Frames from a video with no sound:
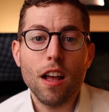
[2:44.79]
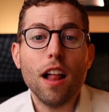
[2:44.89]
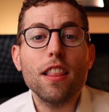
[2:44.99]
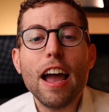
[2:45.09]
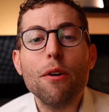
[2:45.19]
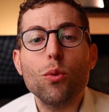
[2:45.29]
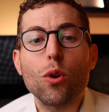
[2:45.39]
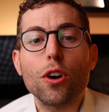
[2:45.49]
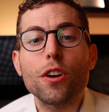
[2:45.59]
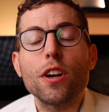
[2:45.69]
allow the
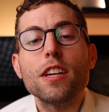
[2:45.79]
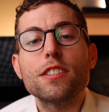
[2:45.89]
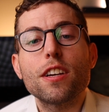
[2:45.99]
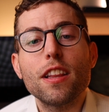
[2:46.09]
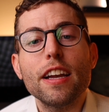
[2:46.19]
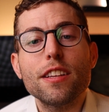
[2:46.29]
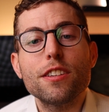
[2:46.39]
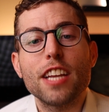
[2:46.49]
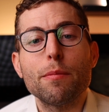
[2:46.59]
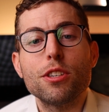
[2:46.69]
worker to collect their
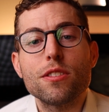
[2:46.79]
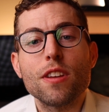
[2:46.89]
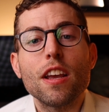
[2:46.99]
damages